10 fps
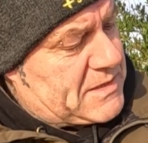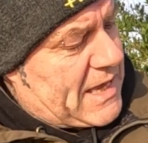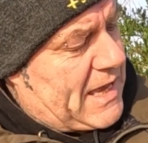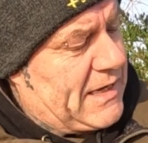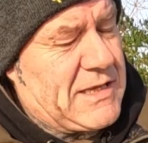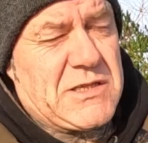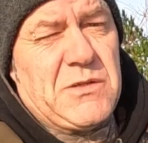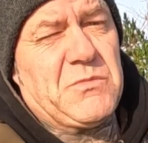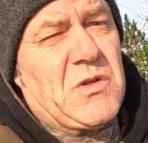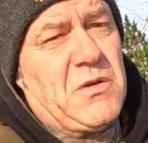heli,
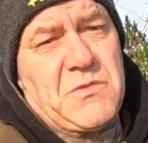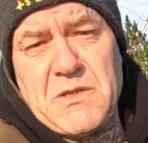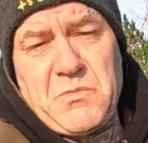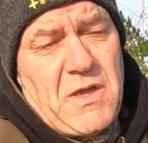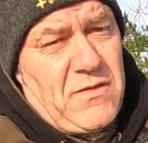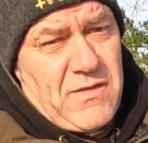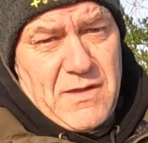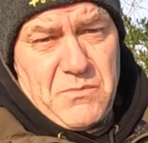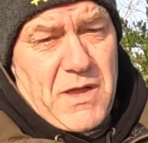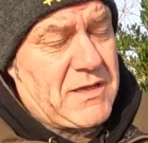sometimes it's
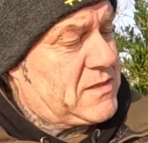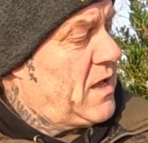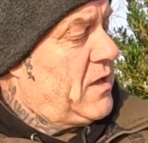PVA bags.